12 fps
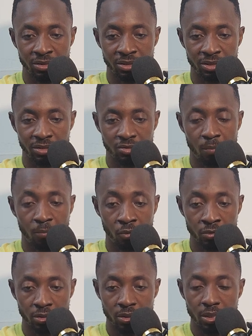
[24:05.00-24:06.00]

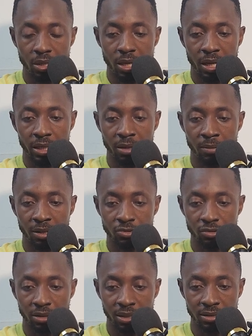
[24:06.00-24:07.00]
support and came back to
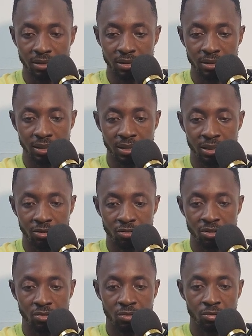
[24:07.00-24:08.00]
test it, and I knew it's
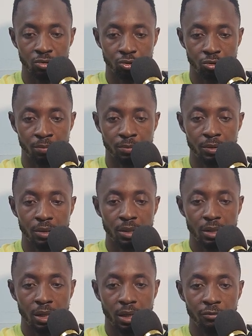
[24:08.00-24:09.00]
going to drop.
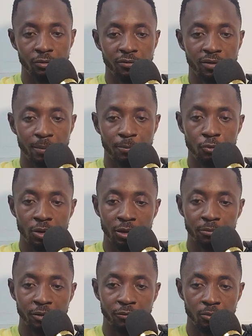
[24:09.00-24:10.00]
And even if I pull out
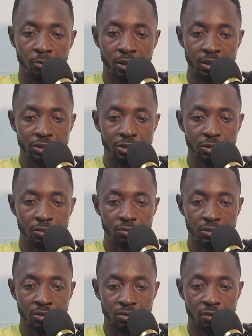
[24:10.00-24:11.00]
my Fibonacci, you will
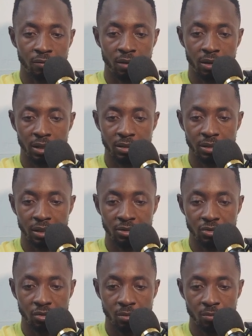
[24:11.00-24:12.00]
discover that
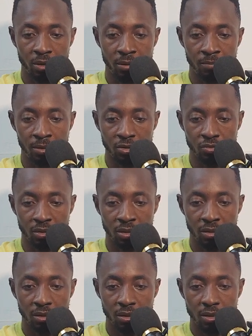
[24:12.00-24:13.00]
somewhere in between
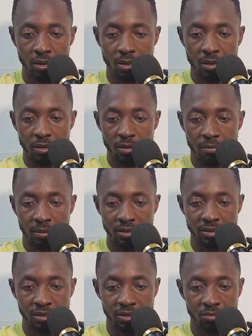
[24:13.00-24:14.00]
my
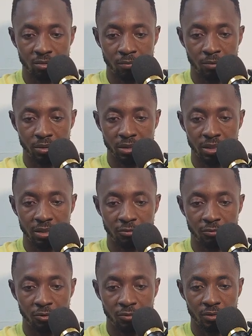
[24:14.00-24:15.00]
61.8 and
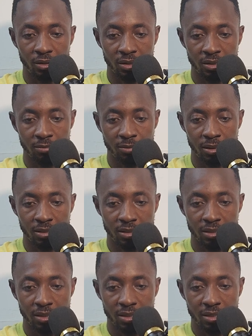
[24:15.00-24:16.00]
50, this place.
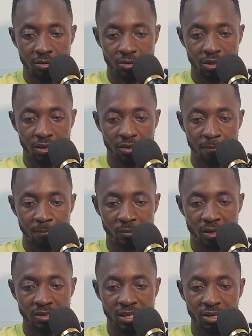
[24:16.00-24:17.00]
Okay,
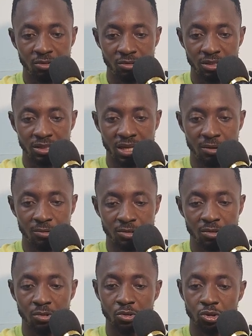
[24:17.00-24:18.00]
that's how I knew this guy was
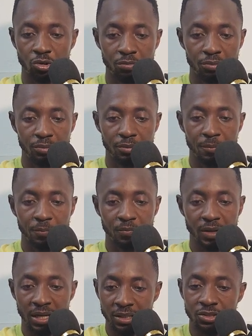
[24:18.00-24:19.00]
going to drop,
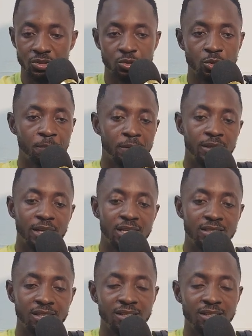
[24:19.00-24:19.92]
and it's dropping nicely.